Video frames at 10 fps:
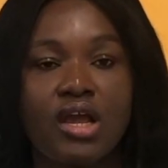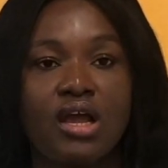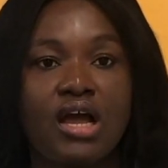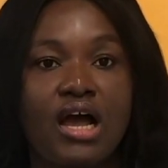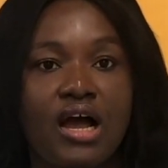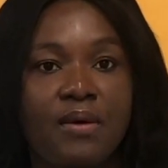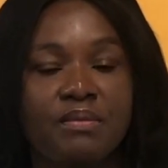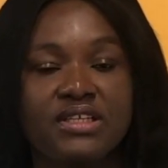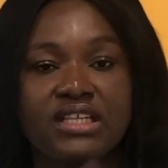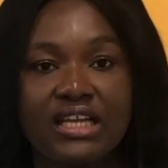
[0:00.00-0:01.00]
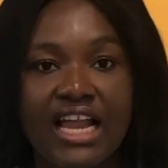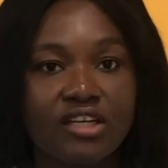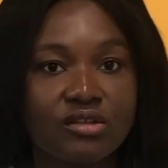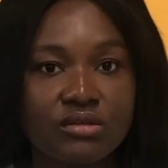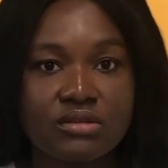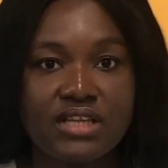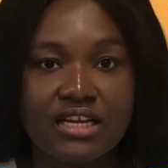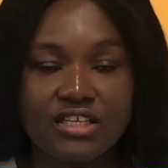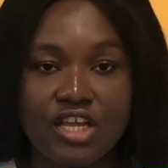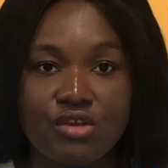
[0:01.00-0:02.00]
the ladle that
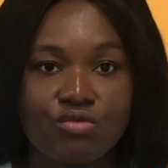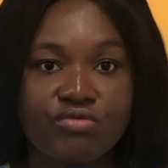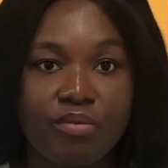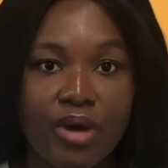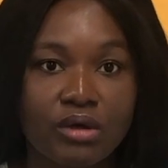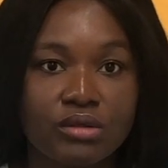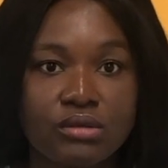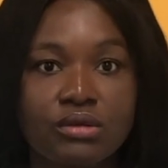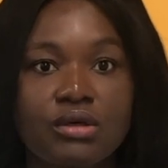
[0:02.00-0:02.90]
they use for banku,